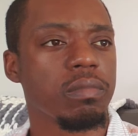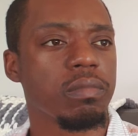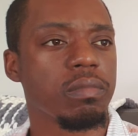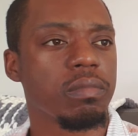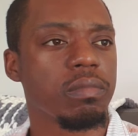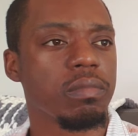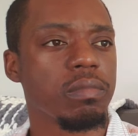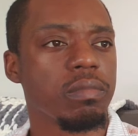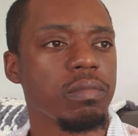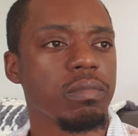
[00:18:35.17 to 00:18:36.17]

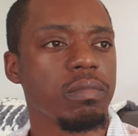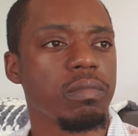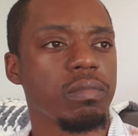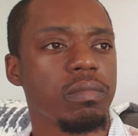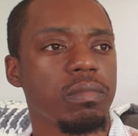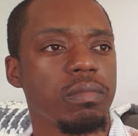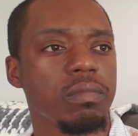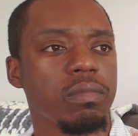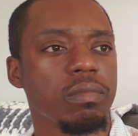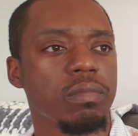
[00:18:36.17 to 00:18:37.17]

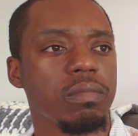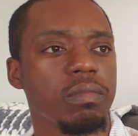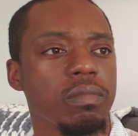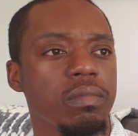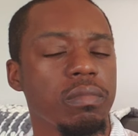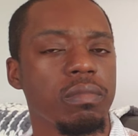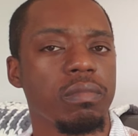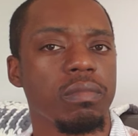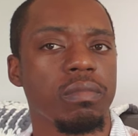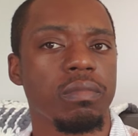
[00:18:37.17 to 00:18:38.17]

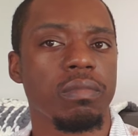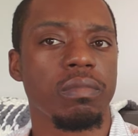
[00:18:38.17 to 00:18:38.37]
(not speaking)